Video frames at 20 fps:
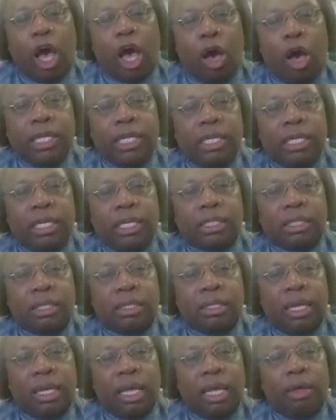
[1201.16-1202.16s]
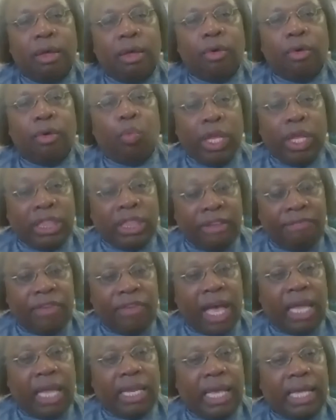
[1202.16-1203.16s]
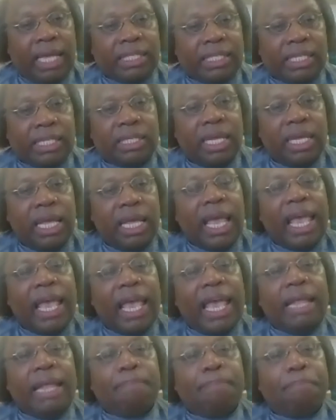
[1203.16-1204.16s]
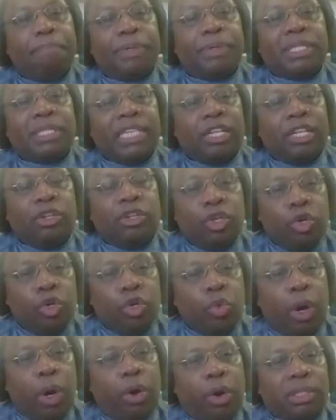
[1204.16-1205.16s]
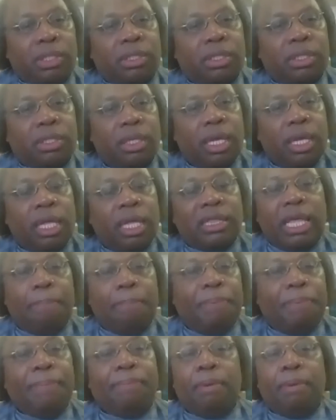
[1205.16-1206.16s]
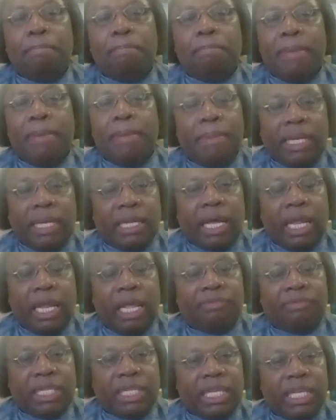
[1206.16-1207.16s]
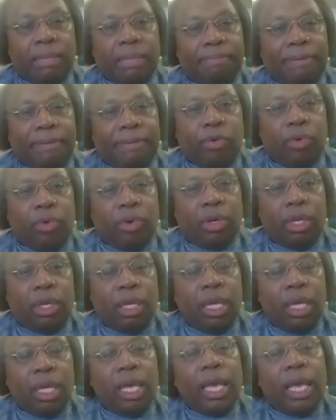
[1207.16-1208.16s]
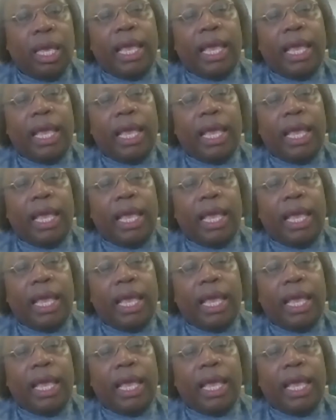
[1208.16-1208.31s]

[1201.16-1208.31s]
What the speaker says: the audience with the finances and present new works that people may or may not have seen before.